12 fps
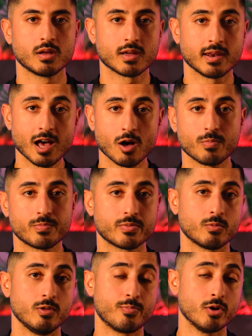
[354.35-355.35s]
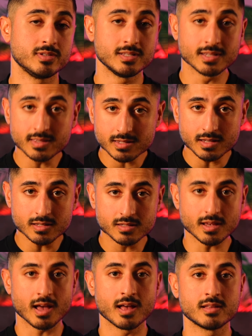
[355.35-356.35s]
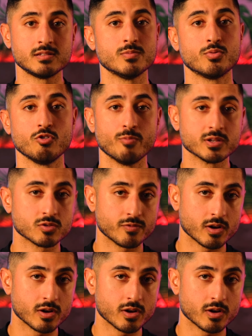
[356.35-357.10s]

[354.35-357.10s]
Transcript: can help with protein synthesis and improve muscle